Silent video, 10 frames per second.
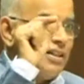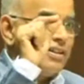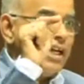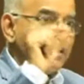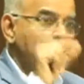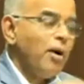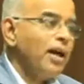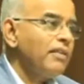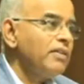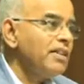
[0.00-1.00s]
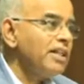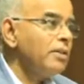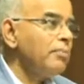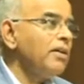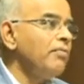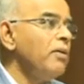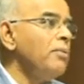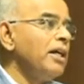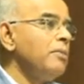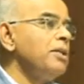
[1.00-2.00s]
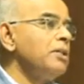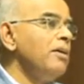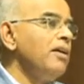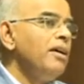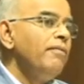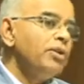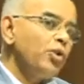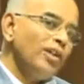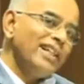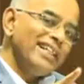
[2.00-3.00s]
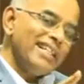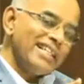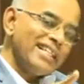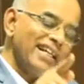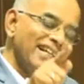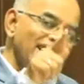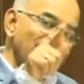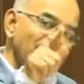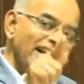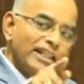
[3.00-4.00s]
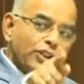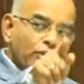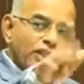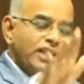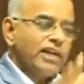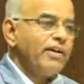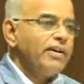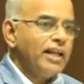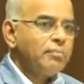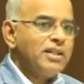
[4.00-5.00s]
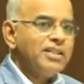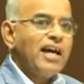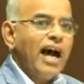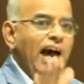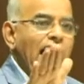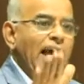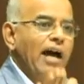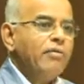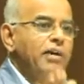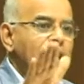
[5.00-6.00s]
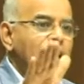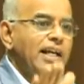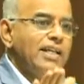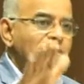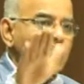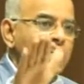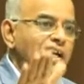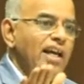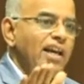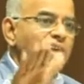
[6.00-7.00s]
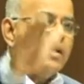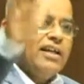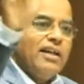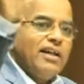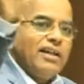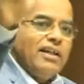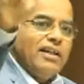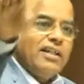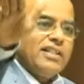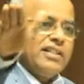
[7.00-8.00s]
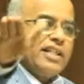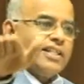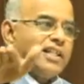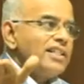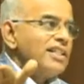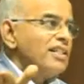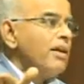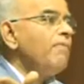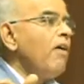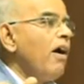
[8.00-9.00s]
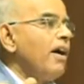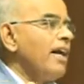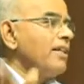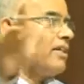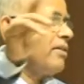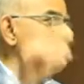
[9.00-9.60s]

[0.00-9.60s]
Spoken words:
That part of the statement will be admissible, which only distinctly leads to discovery. That means I have hidden a sickle in such and such a forest.